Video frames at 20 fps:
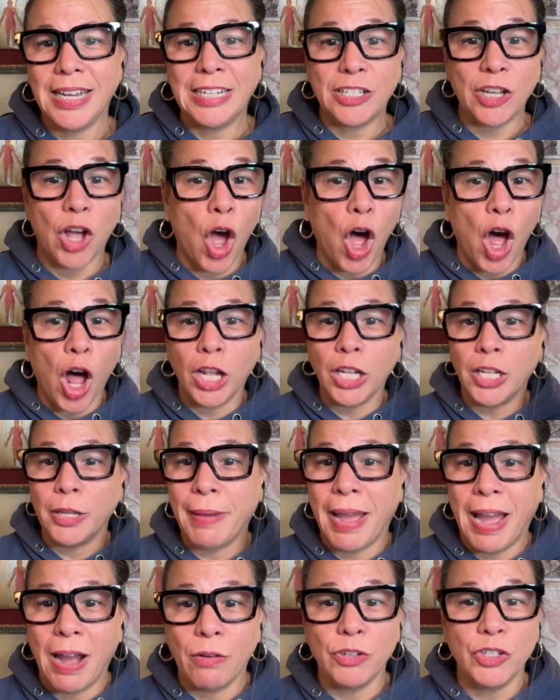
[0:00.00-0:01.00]
it's all
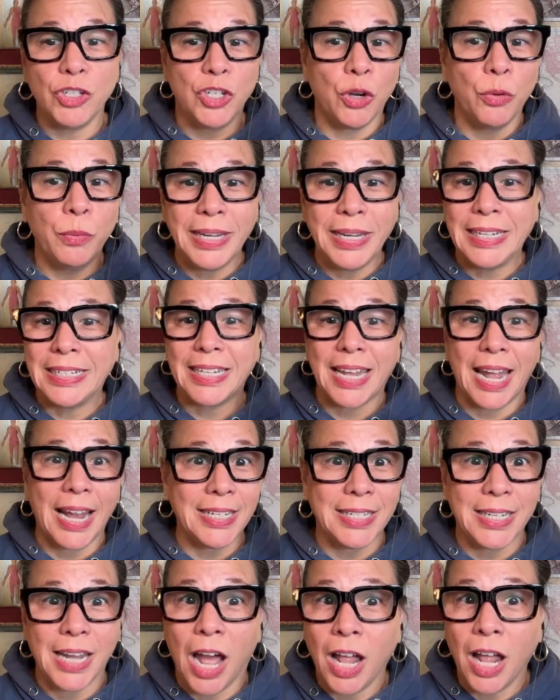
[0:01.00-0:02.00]
about doing
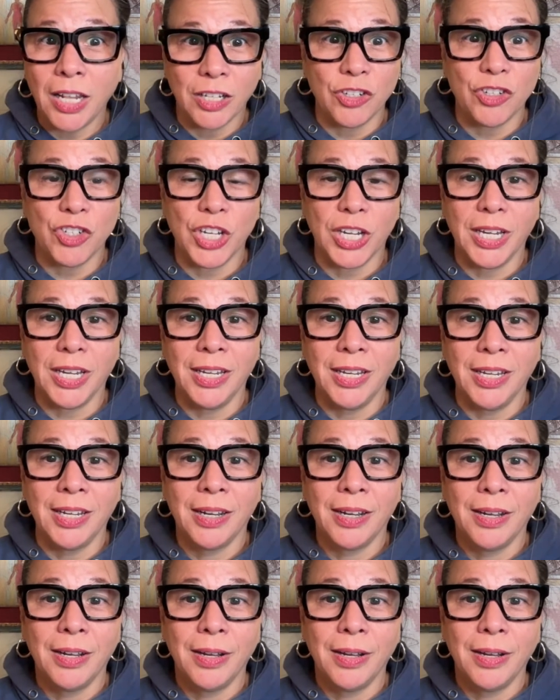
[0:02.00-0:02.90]
Scientology.